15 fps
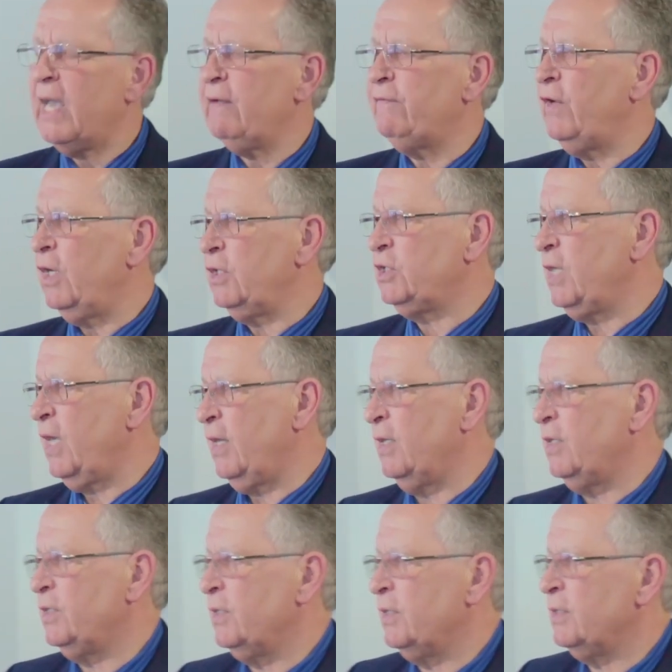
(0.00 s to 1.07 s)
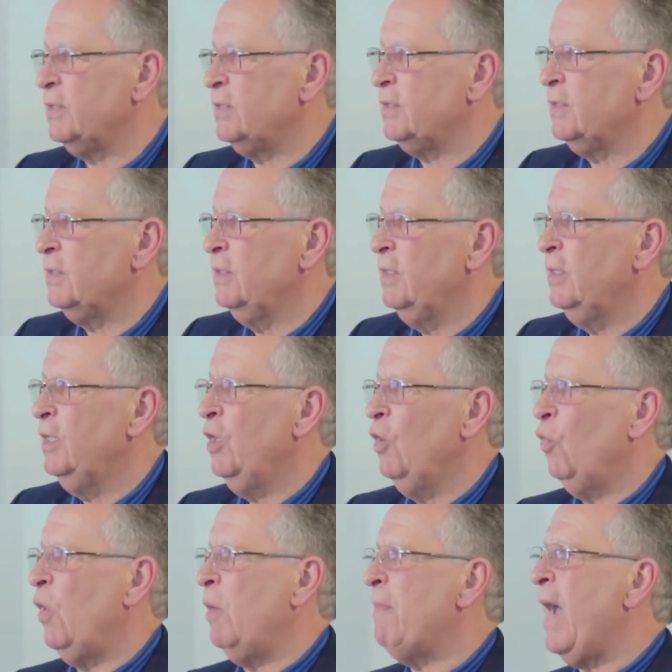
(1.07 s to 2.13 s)
have our challenges,
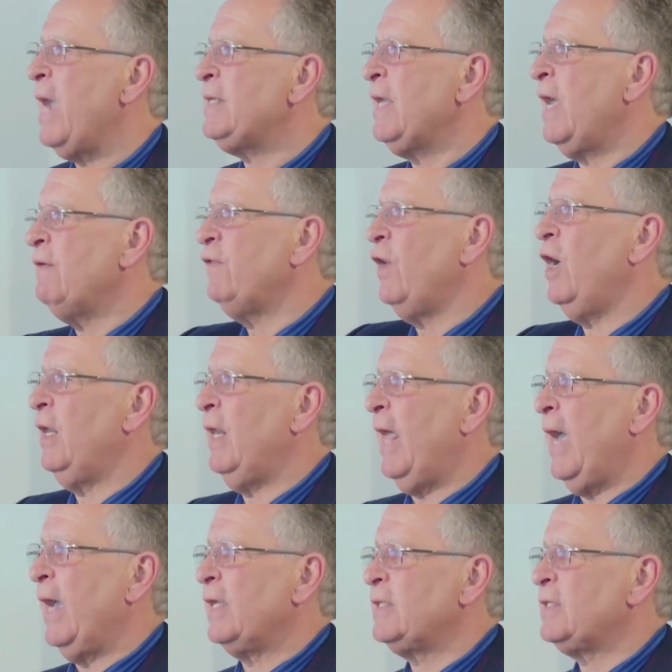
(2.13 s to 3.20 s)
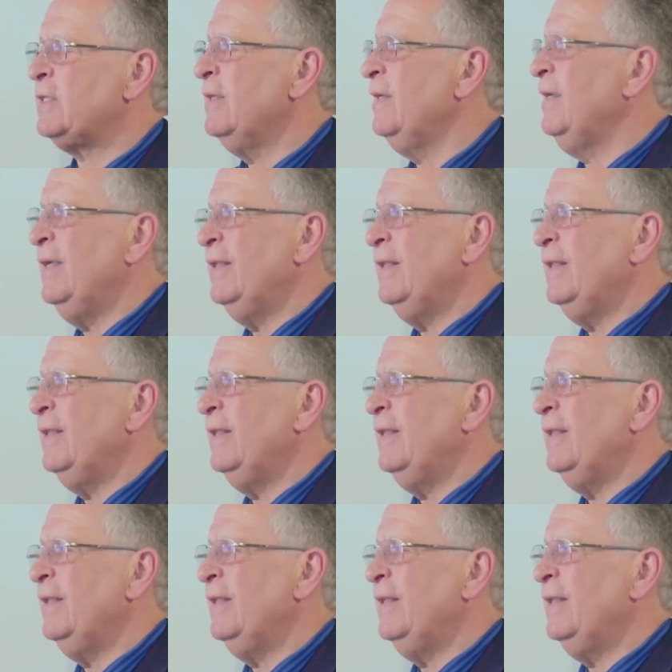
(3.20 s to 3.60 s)
we might have our lacks.